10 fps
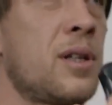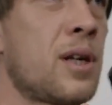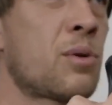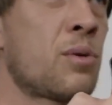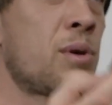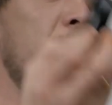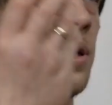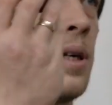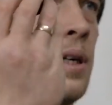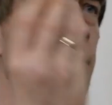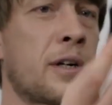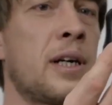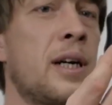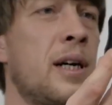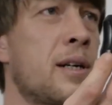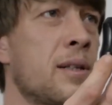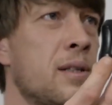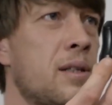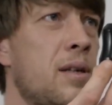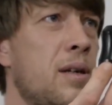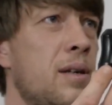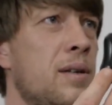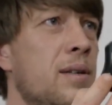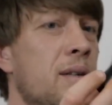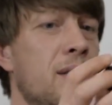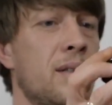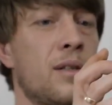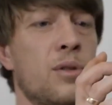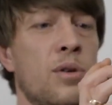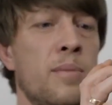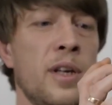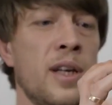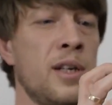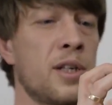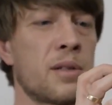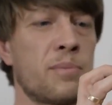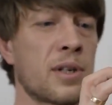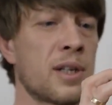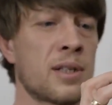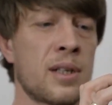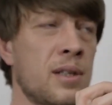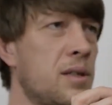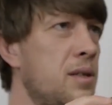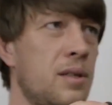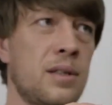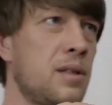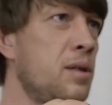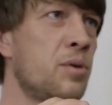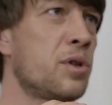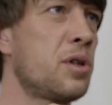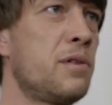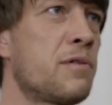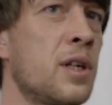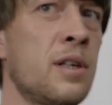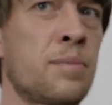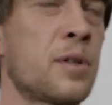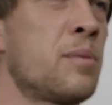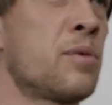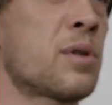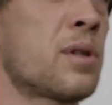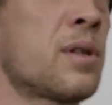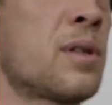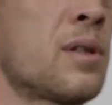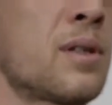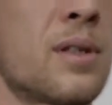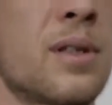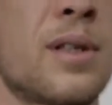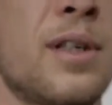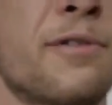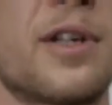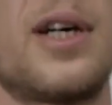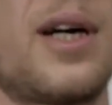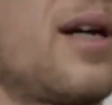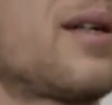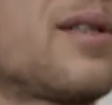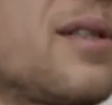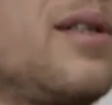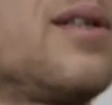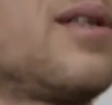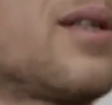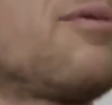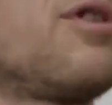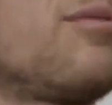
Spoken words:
irons, which I really didn't like because FK did their machines about 2 years ago and the spare holder came out only now.